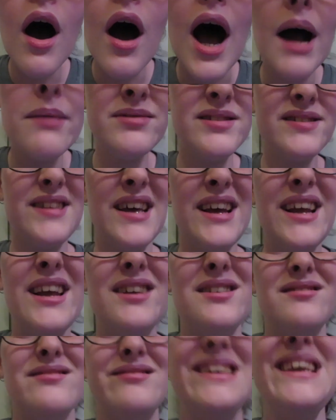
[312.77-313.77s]
I'm just like,
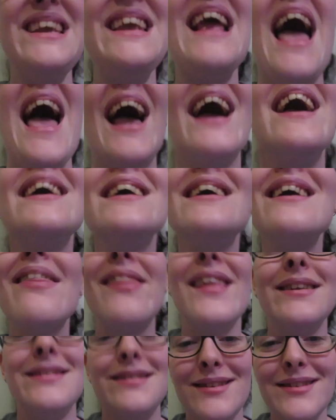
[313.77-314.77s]
yay,
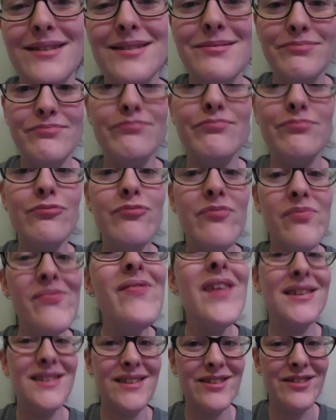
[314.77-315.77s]
this is
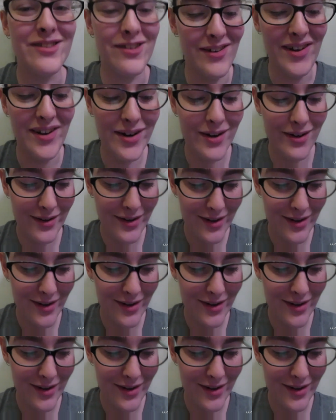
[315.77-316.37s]
good.